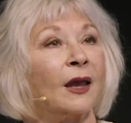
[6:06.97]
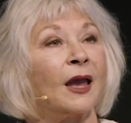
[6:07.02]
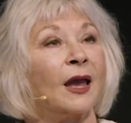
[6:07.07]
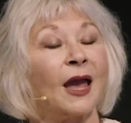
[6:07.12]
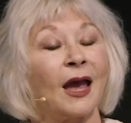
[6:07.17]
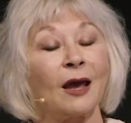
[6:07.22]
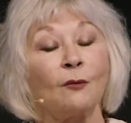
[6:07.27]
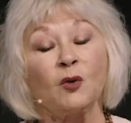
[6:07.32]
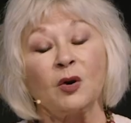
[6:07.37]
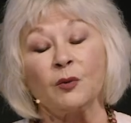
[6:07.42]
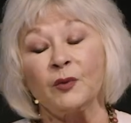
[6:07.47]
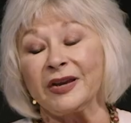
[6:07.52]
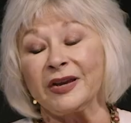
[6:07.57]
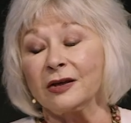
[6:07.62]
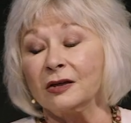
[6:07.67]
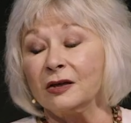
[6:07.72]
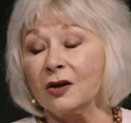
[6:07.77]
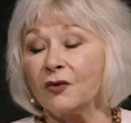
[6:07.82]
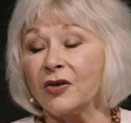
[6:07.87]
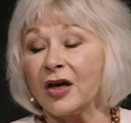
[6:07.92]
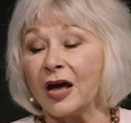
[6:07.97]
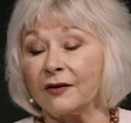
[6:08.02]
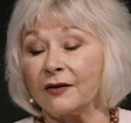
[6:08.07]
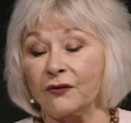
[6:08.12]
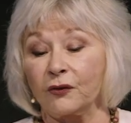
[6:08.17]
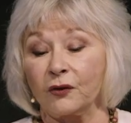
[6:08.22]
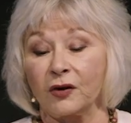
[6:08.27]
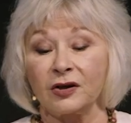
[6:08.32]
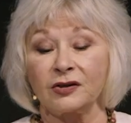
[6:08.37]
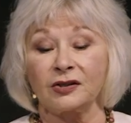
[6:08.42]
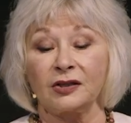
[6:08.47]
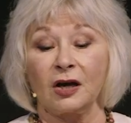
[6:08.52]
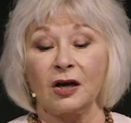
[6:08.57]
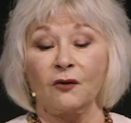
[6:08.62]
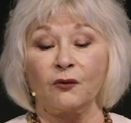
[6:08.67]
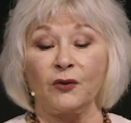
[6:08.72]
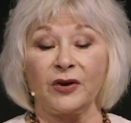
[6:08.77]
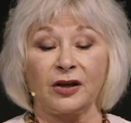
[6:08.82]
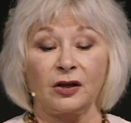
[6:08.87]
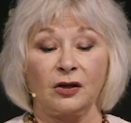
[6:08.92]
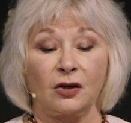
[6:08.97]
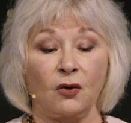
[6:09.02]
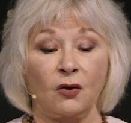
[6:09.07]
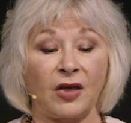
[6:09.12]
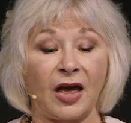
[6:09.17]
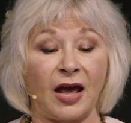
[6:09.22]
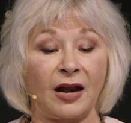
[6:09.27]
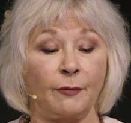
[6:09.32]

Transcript: And when we can know that for ourselves, we can know that